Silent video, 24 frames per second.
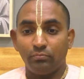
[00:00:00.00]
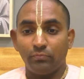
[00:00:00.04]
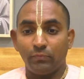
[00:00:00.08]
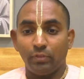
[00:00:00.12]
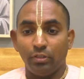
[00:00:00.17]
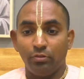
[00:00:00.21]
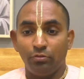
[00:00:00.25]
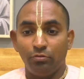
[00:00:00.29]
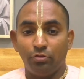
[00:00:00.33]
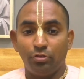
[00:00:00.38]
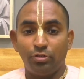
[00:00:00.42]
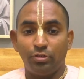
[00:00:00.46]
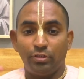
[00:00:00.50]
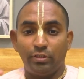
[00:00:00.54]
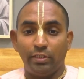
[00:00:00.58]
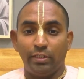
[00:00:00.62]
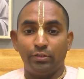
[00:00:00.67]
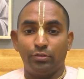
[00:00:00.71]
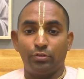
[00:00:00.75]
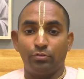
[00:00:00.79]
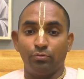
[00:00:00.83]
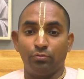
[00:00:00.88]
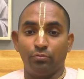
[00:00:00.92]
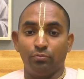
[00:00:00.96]

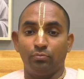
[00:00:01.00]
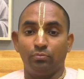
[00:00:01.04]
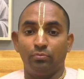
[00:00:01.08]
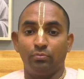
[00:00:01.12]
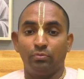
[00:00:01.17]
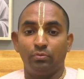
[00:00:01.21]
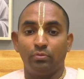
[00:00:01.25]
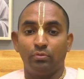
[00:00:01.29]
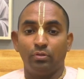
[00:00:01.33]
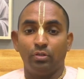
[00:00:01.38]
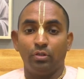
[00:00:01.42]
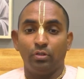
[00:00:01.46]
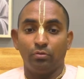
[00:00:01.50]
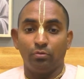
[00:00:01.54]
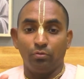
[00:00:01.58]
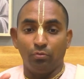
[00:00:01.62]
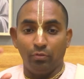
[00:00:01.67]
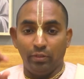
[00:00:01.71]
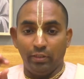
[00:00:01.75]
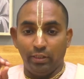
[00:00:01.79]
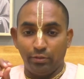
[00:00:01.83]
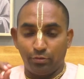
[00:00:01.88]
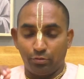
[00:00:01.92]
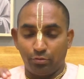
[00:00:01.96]
Drishteshu
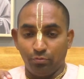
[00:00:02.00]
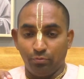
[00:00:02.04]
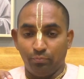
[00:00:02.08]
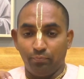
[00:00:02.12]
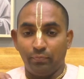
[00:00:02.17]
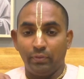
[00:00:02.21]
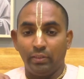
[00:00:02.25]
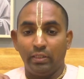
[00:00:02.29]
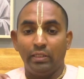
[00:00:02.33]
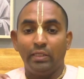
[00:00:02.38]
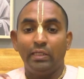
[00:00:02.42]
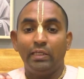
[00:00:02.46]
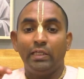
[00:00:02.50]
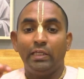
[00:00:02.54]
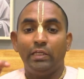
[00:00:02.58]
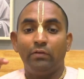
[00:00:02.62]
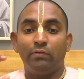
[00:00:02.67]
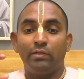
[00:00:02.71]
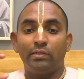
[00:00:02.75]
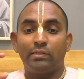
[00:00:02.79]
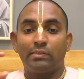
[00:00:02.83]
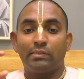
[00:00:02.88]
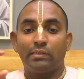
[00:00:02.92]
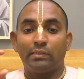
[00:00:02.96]
Guneshu. He
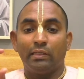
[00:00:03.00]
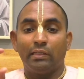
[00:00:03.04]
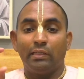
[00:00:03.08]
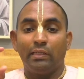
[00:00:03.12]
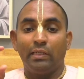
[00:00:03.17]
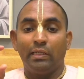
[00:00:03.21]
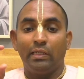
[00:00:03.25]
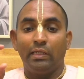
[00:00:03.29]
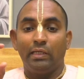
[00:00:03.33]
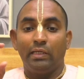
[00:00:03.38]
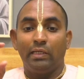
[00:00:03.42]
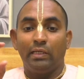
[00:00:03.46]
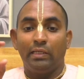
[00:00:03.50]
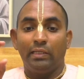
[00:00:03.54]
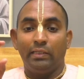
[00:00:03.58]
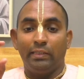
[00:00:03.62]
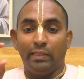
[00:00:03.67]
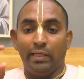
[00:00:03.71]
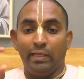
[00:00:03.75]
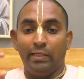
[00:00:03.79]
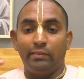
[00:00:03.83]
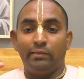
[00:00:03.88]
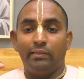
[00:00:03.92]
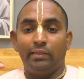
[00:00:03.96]
was
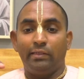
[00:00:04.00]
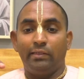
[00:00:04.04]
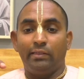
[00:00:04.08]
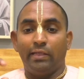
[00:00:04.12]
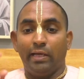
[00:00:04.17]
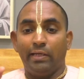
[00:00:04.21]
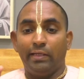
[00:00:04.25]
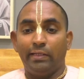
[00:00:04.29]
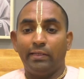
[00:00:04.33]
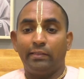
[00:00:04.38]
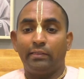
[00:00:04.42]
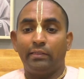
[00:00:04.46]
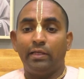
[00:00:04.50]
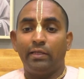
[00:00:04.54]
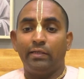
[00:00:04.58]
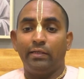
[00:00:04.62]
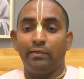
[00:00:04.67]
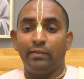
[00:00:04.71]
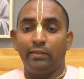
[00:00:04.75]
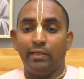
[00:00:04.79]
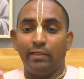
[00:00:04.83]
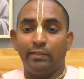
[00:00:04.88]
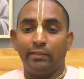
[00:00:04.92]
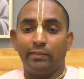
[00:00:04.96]
neither direct or
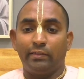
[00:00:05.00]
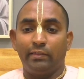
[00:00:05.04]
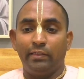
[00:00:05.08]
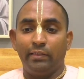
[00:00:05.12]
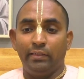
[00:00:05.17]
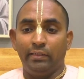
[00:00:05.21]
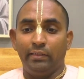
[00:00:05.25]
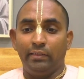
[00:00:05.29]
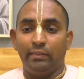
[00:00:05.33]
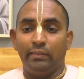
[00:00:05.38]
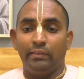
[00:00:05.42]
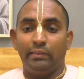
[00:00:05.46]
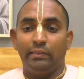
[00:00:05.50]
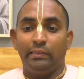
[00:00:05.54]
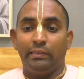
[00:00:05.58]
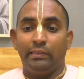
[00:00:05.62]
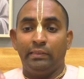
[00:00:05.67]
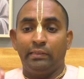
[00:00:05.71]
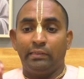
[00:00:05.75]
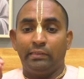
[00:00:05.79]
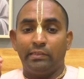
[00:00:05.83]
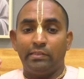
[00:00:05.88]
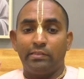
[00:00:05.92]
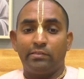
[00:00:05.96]
indirectly
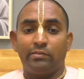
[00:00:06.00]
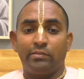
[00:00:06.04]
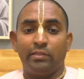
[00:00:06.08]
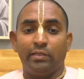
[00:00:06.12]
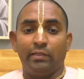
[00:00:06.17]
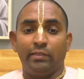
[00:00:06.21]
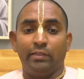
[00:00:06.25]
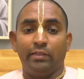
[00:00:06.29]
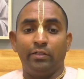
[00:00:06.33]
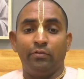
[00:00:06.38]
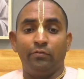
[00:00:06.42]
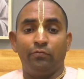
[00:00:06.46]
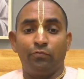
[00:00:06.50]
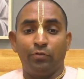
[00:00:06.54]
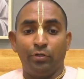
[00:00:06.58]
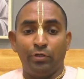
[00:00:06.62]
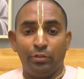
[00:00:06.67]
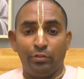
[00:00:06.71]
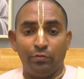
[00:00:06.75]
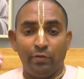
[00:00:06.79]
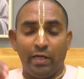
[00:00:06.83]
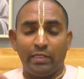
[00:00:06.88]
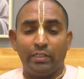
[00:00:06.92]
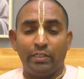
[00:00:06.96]
interested in
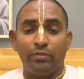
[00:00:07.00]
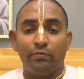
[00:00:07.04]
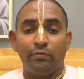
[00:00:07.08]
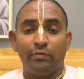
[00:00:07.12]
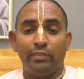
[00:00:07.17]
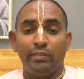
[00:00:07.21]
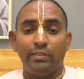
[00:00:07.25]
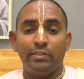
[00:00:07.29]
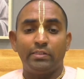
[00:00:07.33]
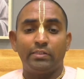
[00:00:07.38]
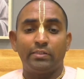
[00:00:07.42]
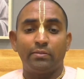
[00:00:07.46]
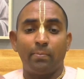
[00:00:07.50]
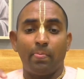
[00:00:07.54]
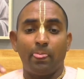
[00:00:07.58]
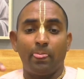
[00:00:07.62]
fruitive activities